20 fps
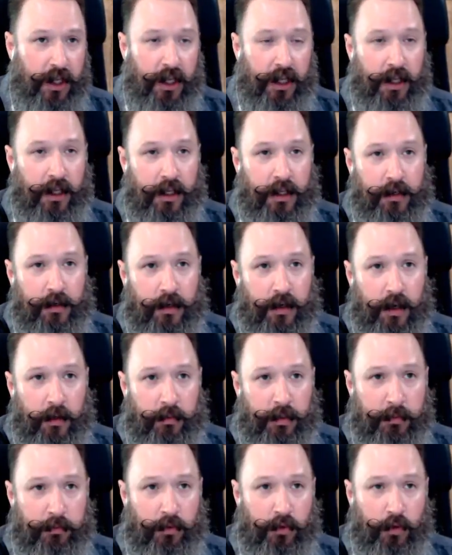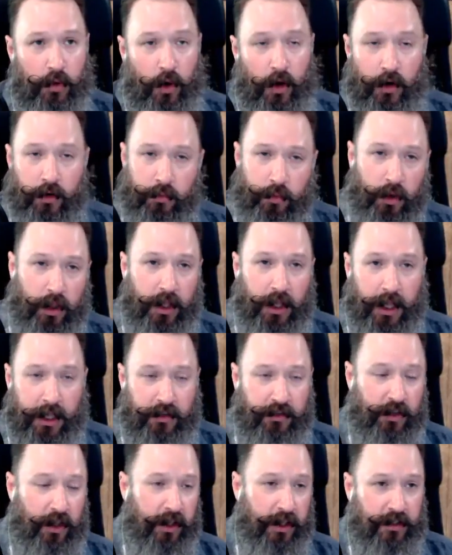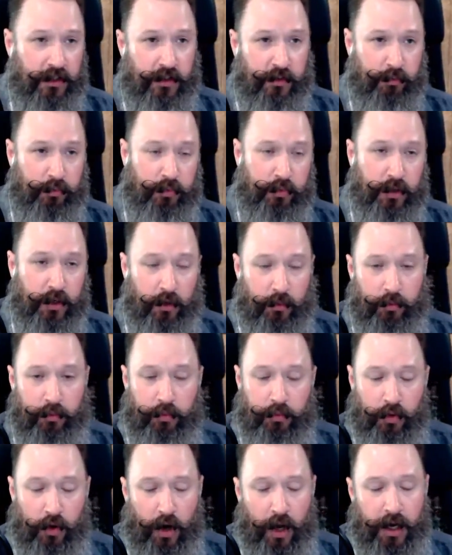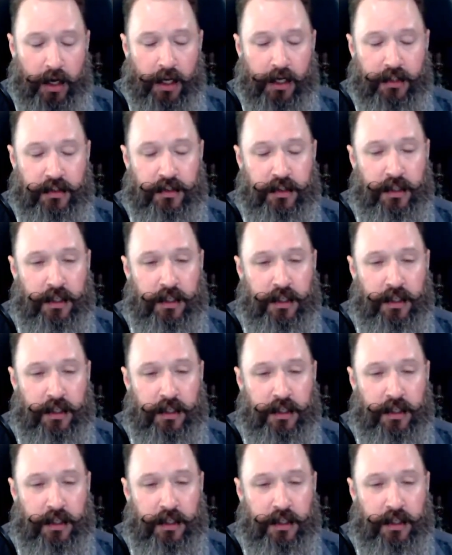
and people who aren't really like selling just products,